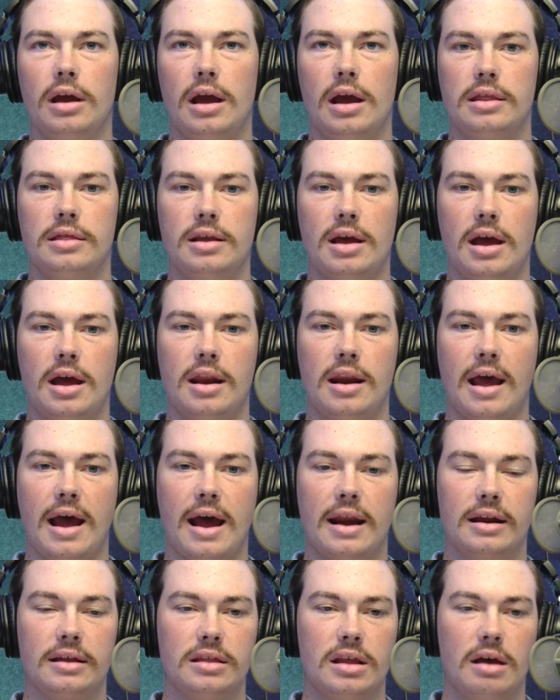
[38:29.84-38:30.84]
And then
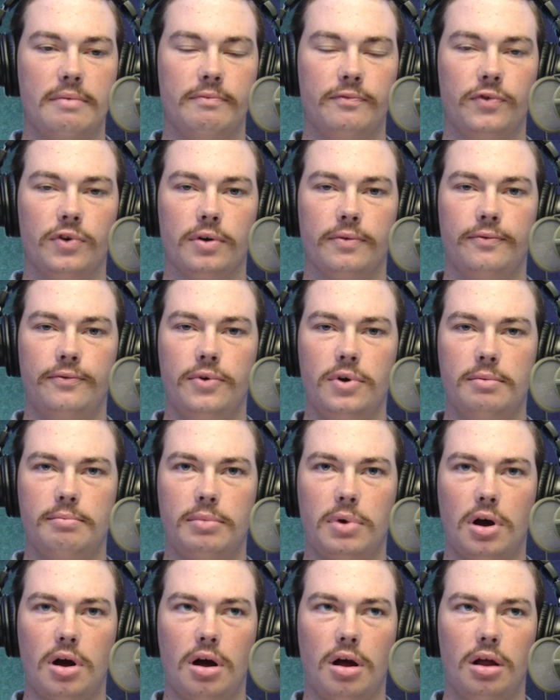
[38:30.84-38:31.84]
adding them for
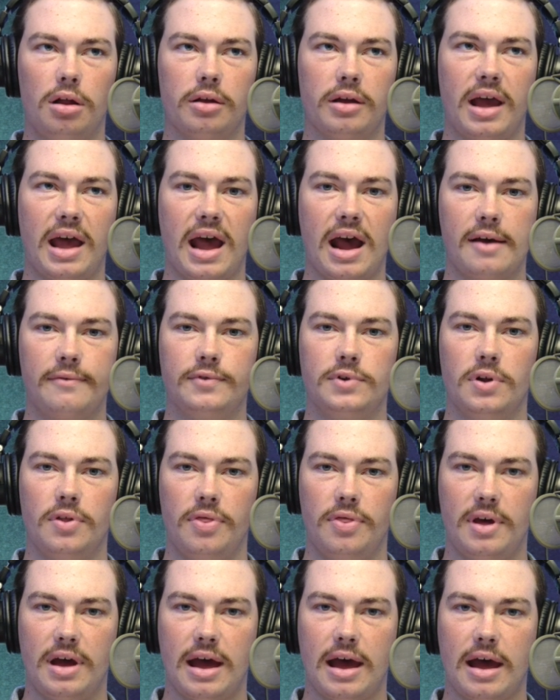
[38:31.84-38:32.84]
football after
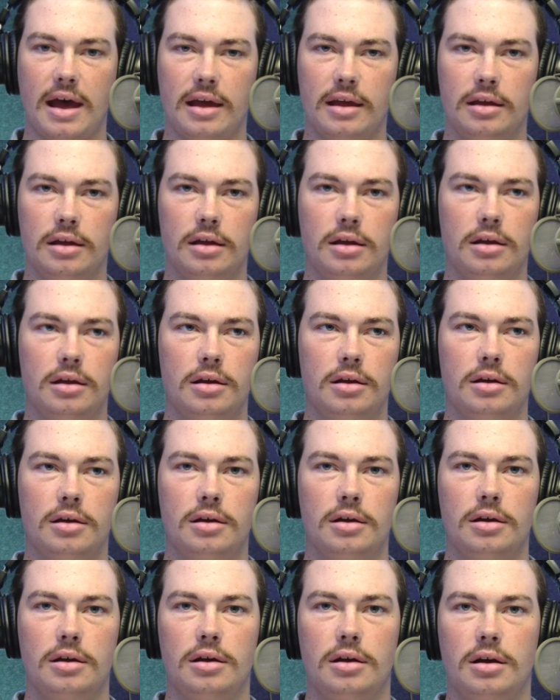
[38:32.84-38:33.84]
that,
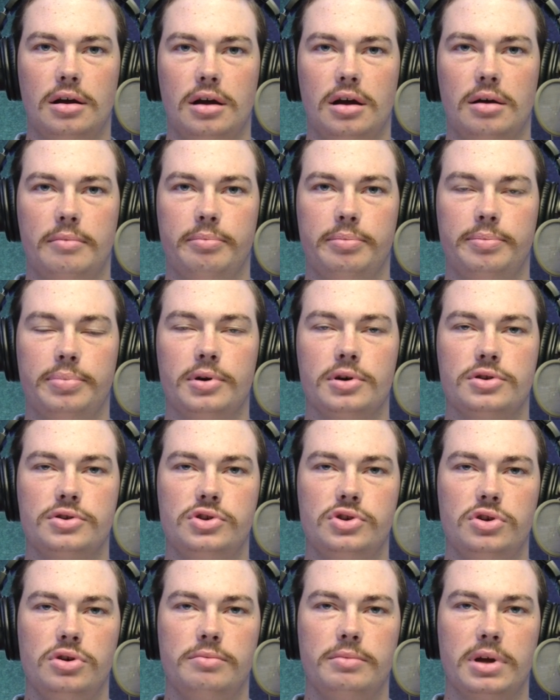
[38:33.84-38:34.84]

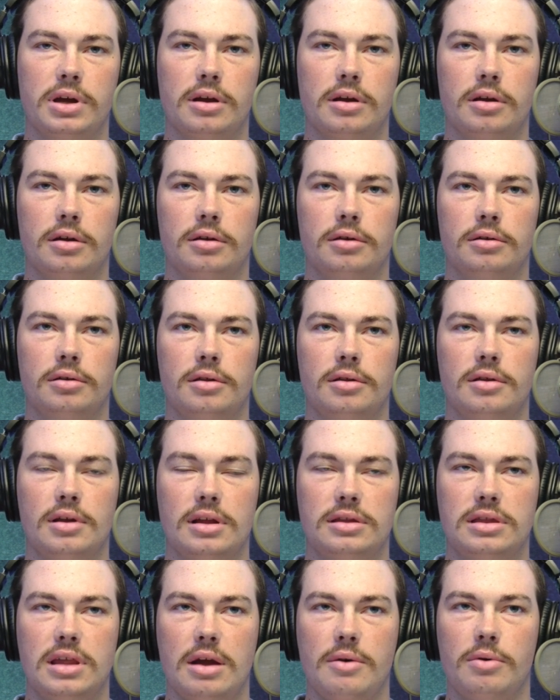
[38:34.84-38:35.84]
presuming
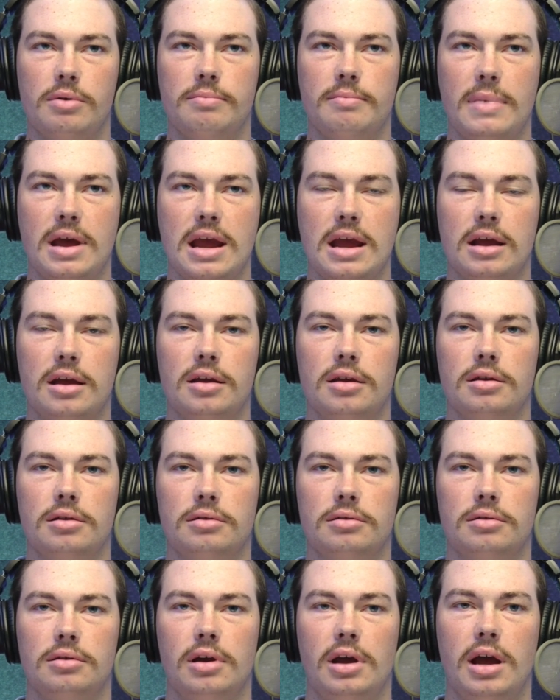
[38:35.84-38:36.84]
that they would make
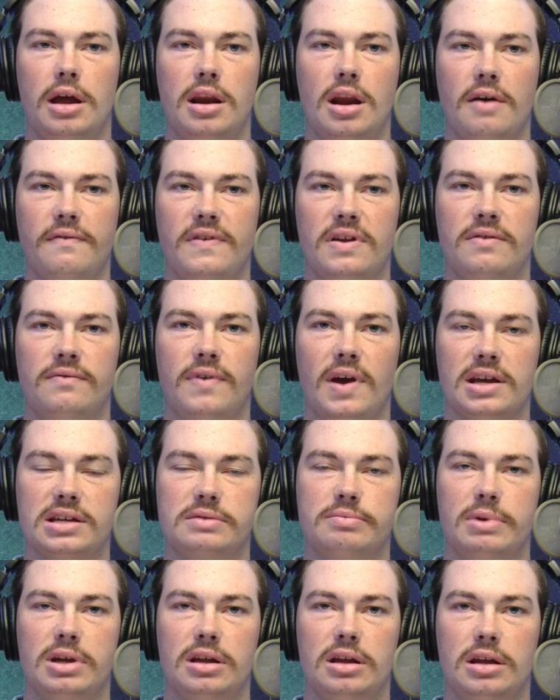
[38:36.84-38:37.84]
enough
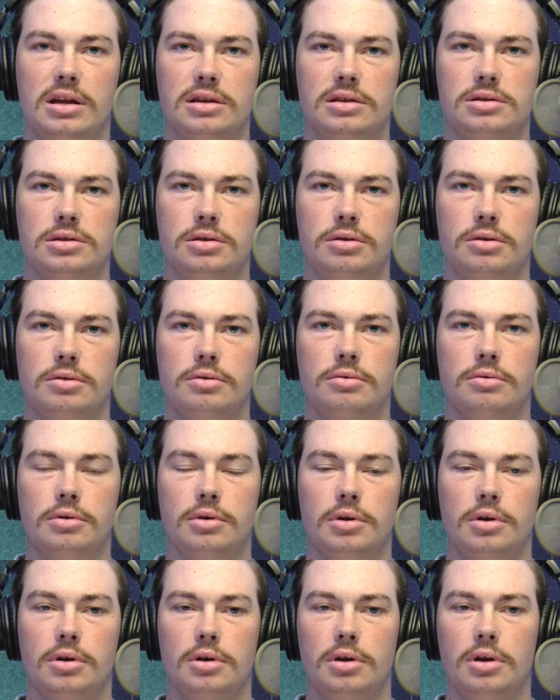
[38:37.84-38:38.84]
investment into
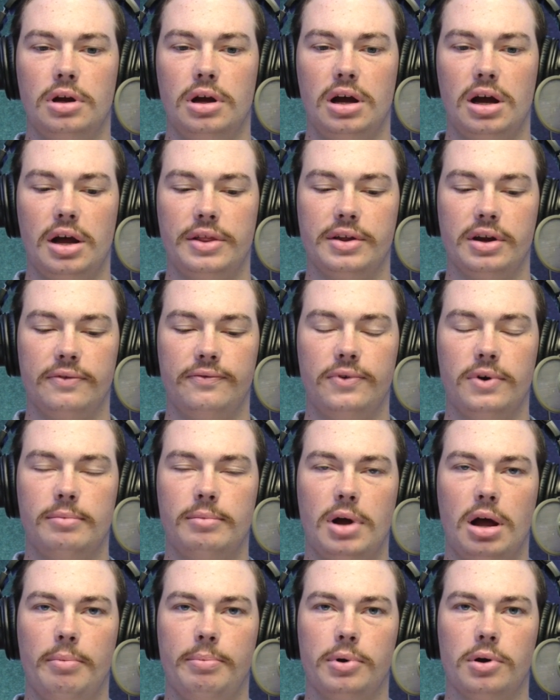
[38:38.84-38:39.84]
their
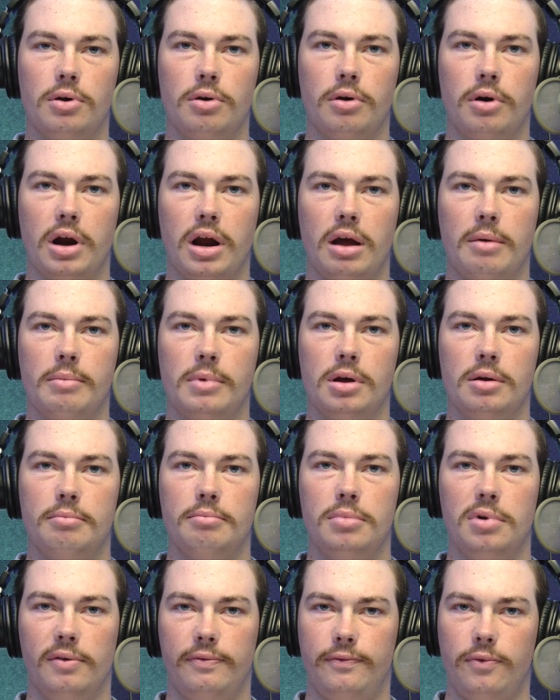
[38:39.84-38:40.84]
football program
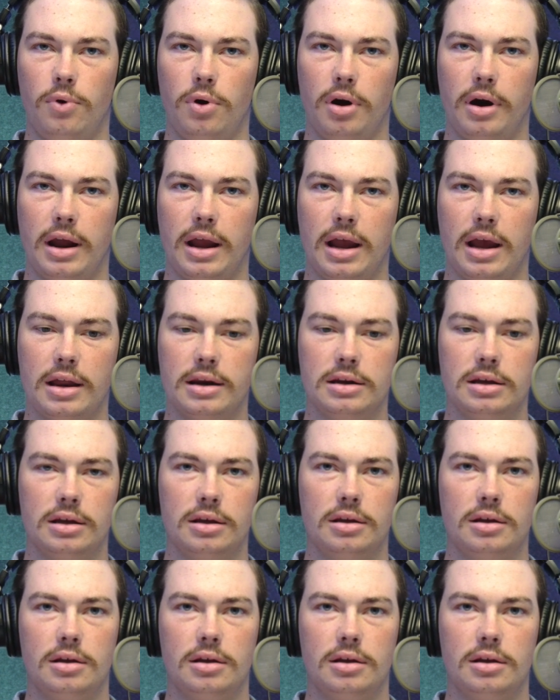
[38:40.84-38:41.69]
beforehand.